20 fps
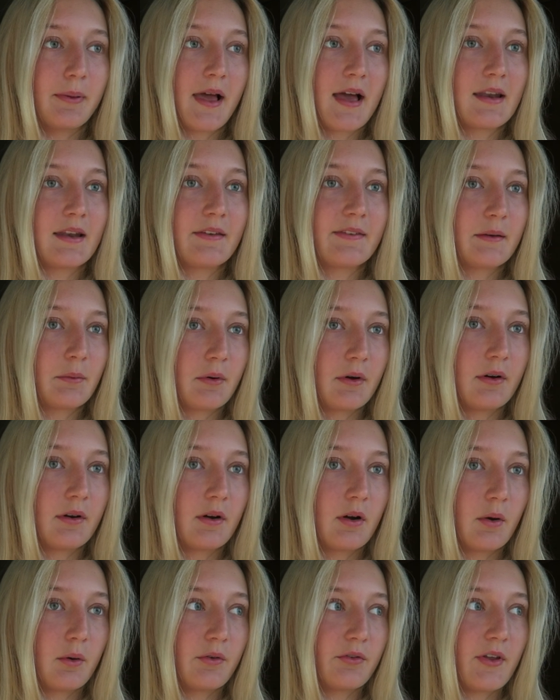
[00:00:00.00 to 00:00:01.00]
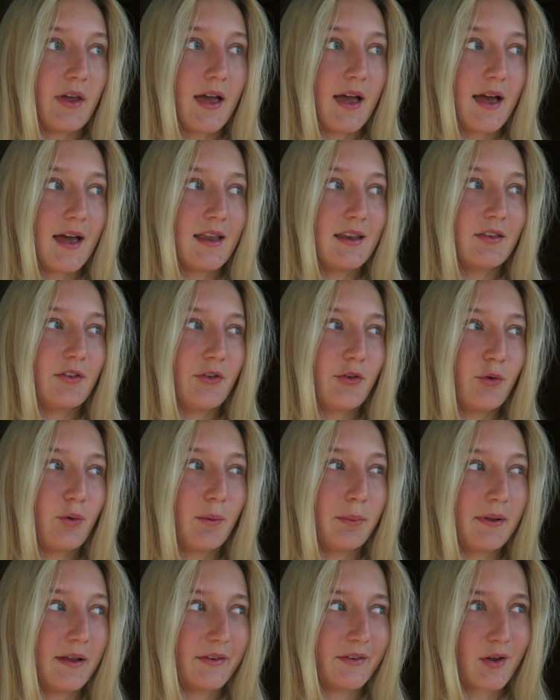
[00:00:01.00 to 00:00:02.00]
plan is that we're going to head to
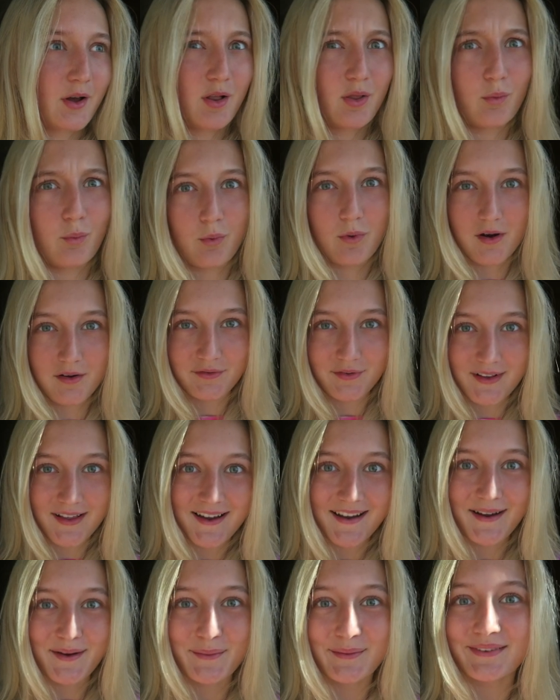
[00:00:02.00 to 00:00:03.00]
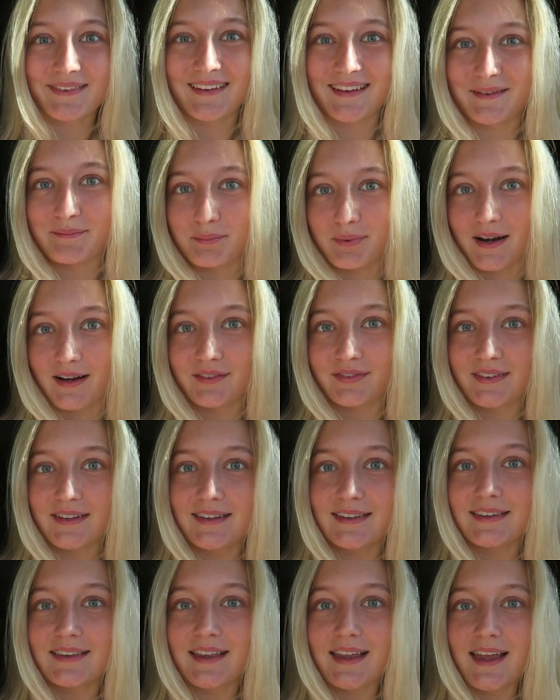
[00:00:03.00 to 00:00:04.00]
a place called the Waffle House to eat
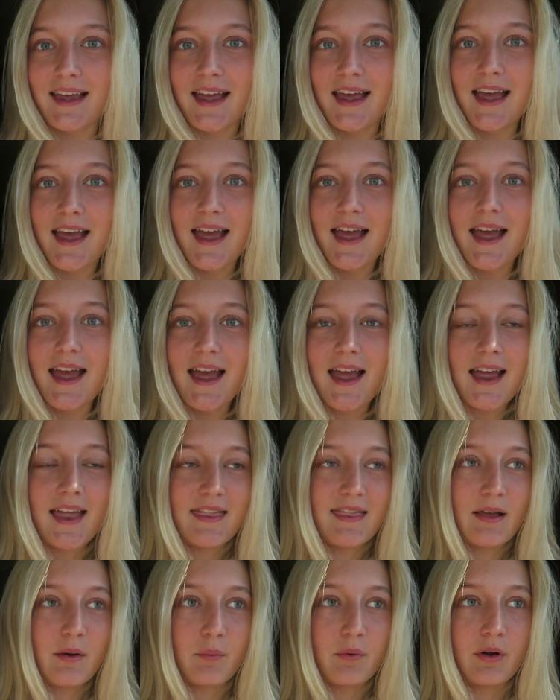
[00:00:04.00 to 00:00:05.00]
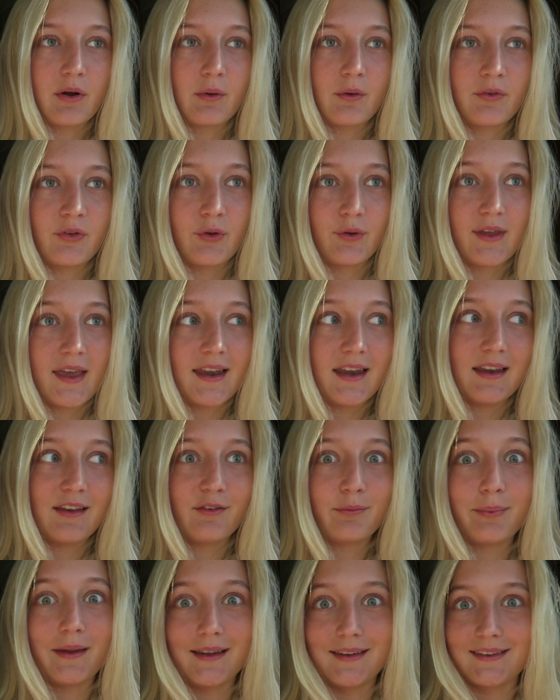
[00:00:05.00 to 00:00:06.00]
breakfast, and then we're going to Kennedy
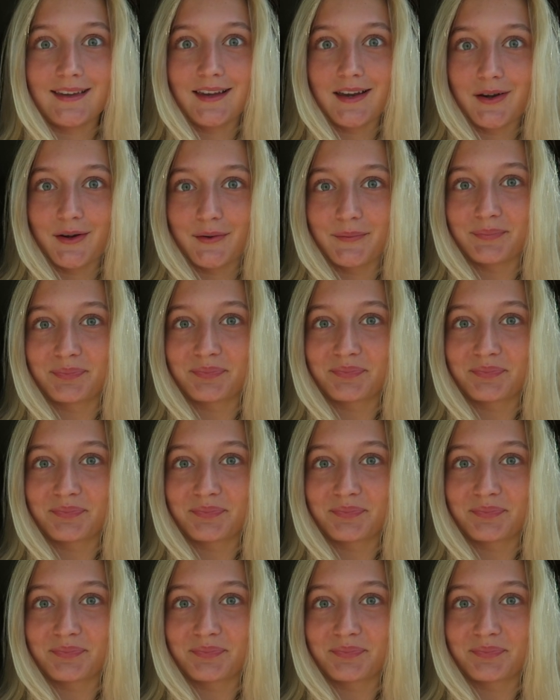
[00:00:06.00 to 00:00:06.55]
Space Center.